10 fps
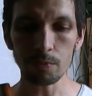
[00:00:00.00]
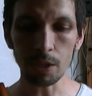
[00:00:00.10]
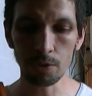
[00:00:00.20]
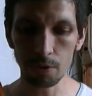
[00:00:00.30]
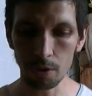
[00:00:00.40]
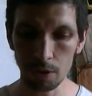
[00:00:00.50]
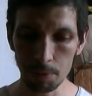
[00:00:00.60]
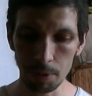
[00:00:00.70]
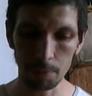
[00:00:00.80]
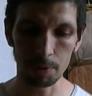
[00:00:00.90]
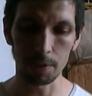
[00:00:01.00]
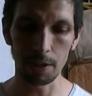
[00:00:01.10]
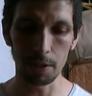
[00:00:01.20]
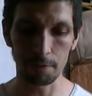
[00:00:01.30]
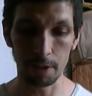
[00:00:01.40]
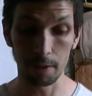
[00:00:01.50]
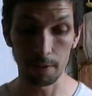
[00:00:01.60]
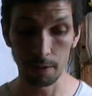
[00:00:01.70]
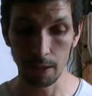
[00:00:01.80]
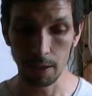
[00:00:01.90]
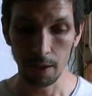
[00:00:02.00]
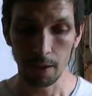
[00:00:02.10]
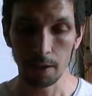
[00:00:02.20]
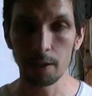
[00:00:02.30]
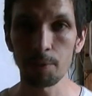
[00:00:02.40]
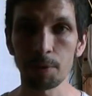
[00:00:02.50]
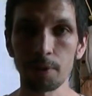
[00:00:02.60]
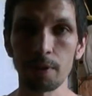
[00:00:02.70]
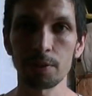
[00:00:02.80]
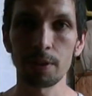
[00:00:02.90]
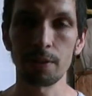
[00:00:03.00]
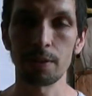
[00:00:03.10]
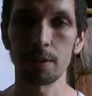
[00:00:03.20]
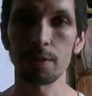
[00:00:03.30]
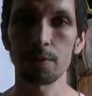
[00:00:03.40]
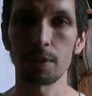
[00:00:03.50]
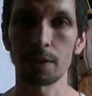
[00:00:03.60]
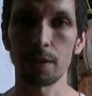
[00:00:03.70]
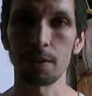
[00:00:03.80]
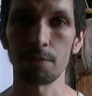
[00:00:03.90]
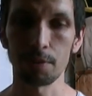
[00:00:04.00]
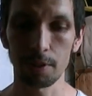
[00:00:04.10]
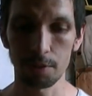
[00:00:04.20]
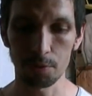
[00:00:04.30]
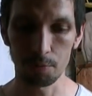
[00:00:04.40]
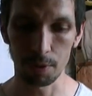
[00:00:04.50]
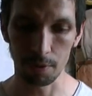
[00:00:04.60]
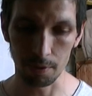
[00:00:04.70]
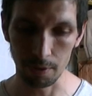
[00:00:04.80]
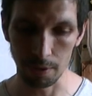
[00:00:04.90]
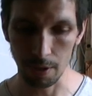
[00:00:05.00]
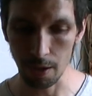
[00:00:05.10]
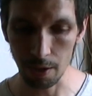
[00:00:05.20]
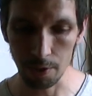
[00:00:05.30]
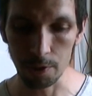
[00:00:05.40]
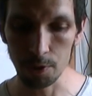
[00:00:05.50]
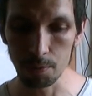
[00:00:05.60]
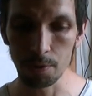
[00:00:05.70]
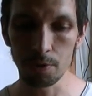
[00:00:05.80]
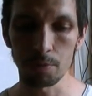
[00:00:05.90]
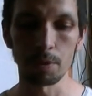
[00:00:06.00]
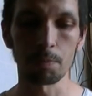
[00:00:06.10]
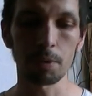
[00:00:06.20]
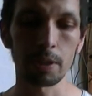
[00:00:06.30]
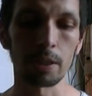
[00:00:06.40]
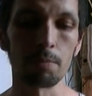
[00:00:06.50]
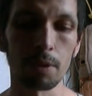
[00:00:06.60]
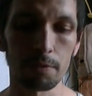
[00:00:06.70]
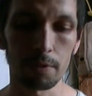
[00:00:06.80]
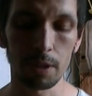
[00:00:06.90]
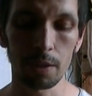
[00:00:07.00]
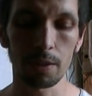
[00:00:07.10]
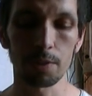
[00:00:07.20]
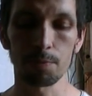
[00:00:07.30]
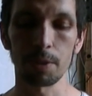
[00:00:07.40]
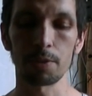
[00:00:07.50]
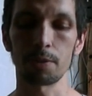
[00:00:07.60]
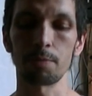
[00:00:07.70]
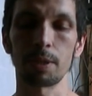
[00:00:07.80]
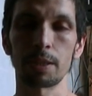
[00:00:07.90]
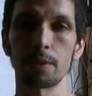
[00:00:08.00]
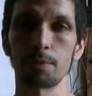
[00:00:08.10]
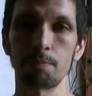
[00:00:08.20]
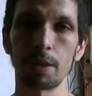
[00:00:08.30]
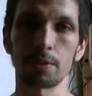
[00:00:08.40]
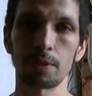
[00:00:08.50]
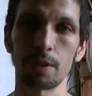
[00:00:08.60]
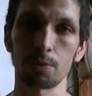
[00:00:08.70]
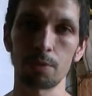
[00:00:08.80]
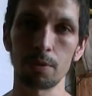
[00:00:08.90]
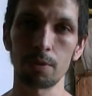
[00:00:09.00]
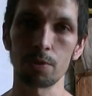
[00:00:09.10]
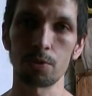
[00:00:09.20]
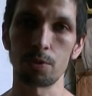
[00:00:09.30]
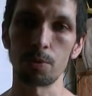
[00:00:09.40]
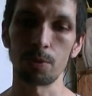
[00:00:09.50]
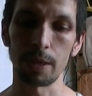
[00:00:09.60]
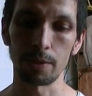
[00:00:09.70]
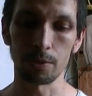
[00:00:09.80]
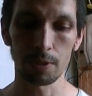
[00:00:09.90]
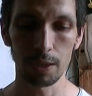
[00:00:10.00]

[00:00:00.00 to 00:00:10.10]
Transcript: So I'll keep you up to date if I come across anything else that kind of enlightens me on how that's supposed to be played, but for now that's basically my best guess, one of those two ways.